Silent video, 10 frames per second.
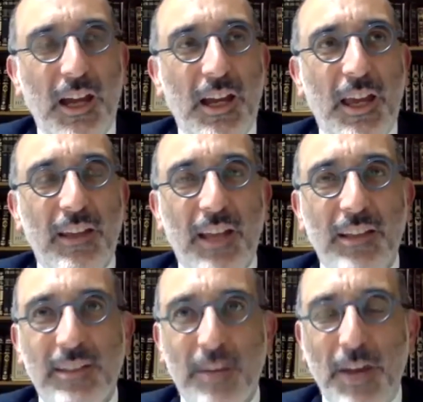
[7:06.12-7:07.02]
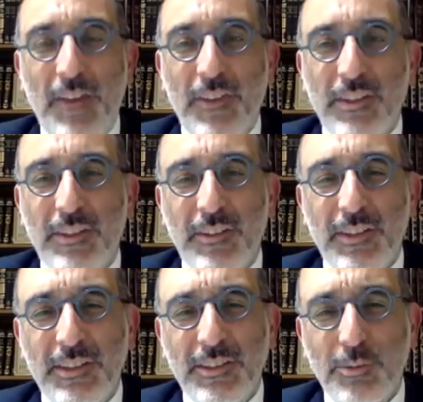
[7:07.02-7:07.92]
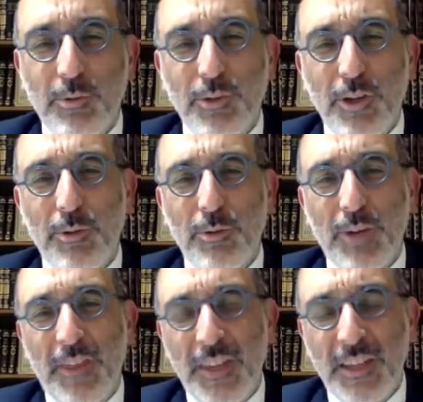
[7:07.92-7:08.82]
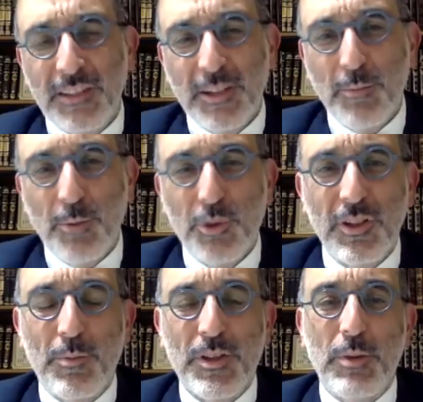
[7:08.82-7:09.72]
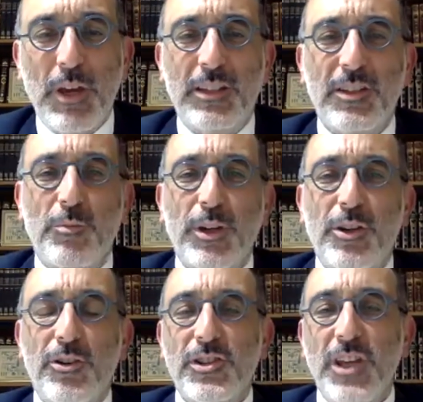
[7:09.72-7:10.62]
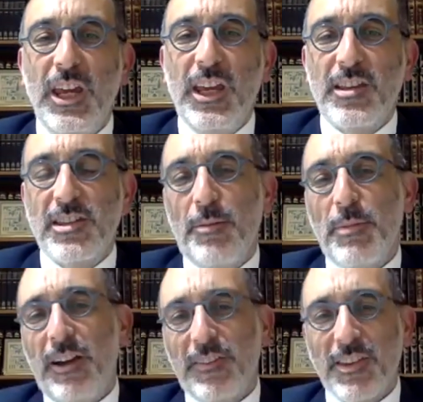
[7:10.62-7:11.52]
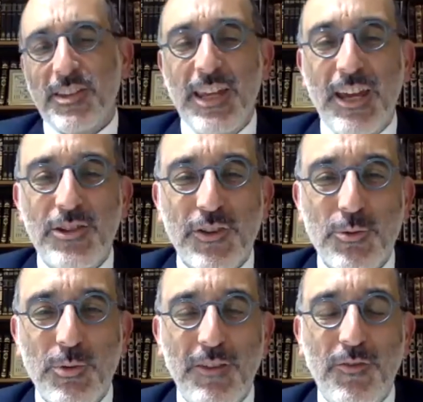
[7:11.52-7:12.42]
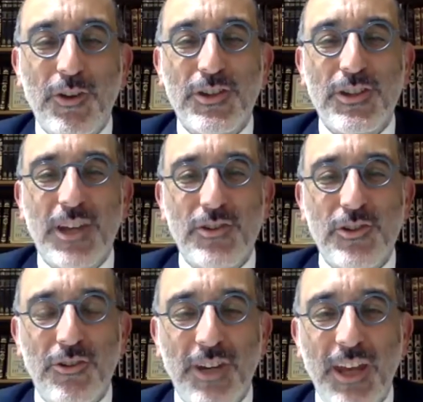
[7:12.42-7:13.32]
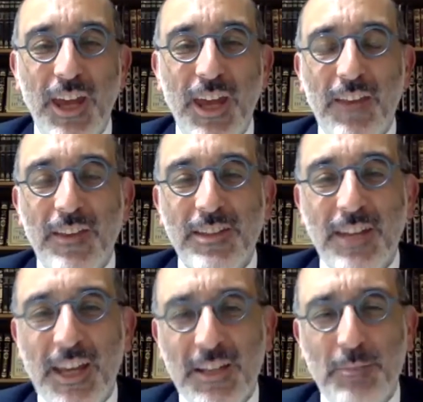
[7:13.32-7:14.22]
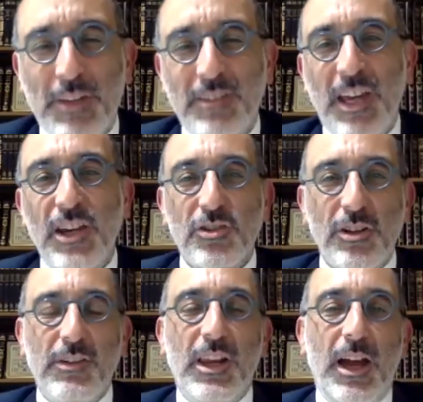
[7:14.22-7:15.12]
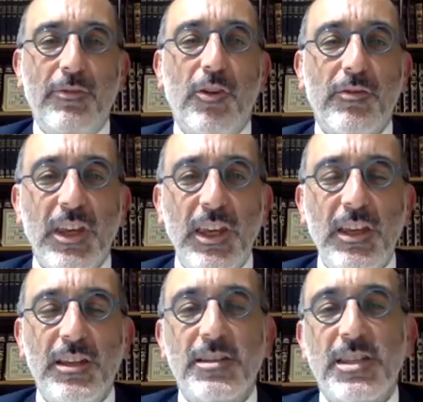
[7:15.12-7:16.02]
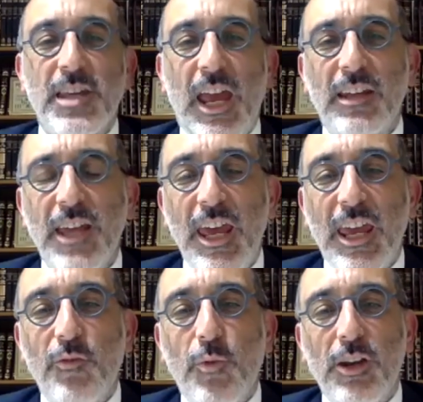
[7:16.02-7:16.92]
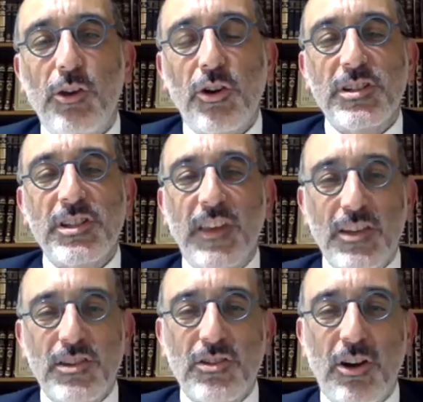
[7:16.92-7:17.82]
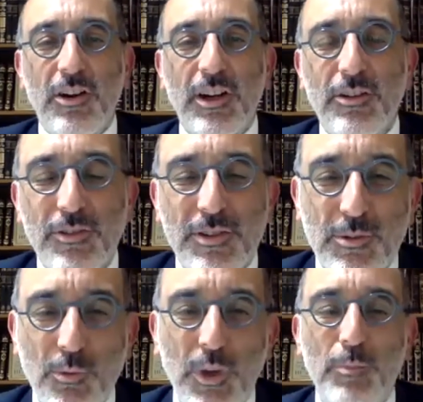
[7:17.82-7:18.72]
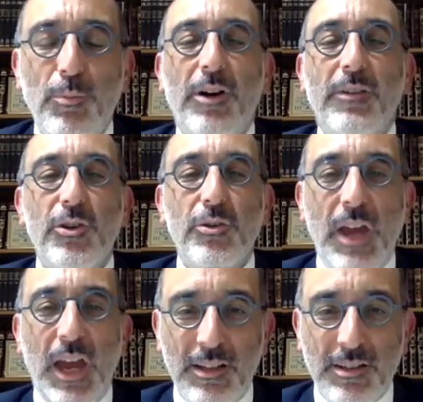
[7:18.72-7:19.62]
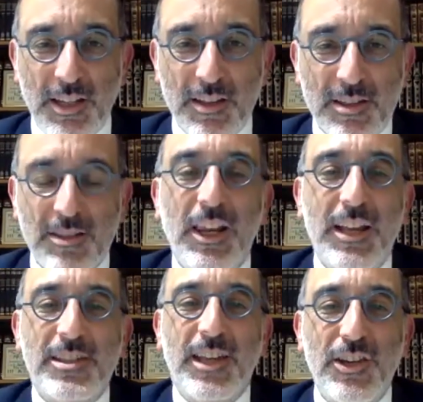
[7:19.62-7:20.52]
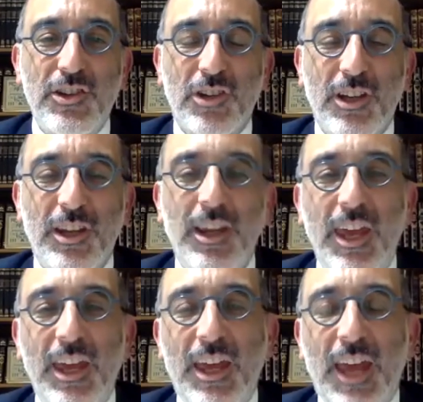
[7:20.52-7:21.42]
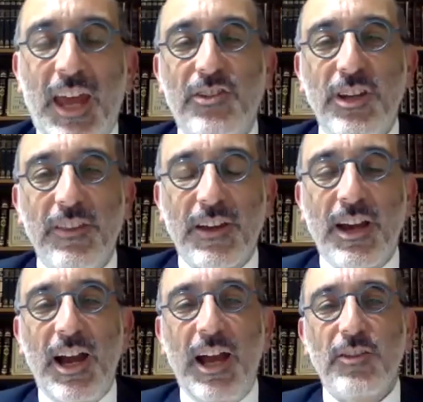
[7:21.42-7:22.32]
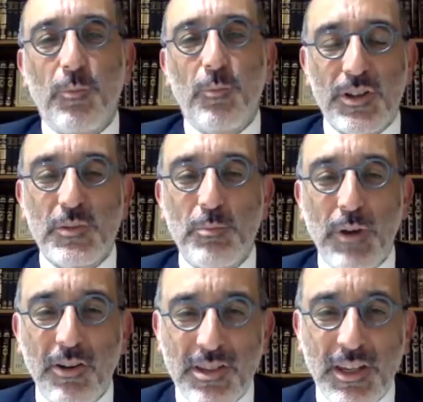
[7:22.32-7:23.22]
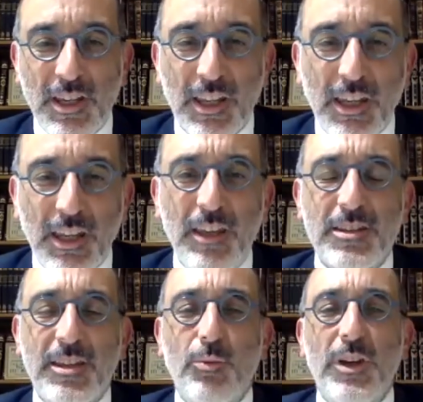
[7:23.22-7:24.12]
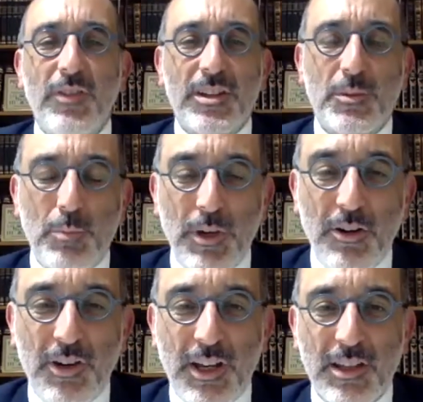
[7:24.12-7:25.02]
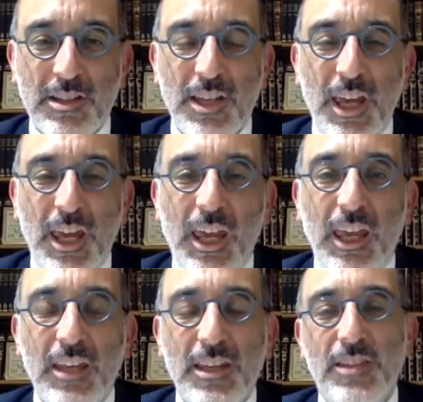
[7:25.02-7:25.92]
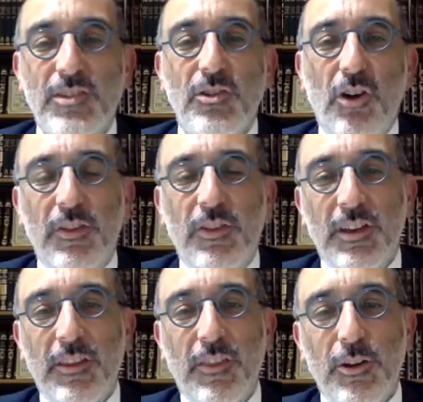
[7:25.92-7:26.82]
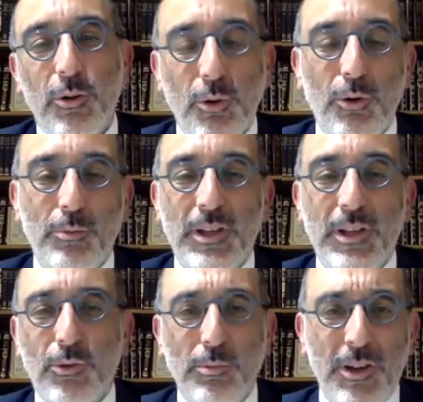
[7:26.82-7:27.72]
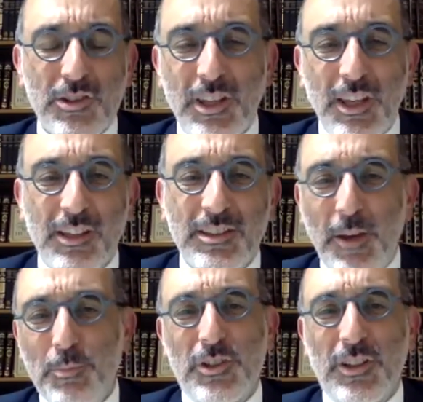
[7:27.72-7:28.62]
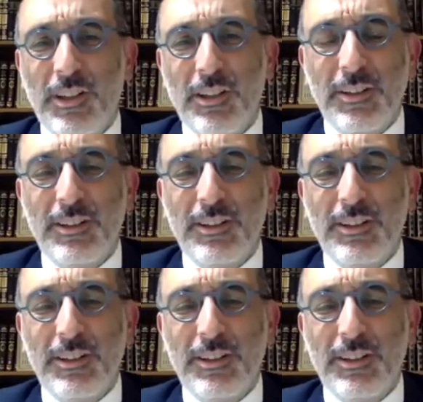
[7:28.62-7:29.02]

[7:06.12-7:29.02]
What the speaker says: and somehow this is what I think is an important perspective, because somehow at this stage of the 21st century there's an expectation of life of ease, and if one looks at the historical sweep of humanity and civilization, actually the kind of prosperity and ease that we have experienced is not the norm. It's almost the exception.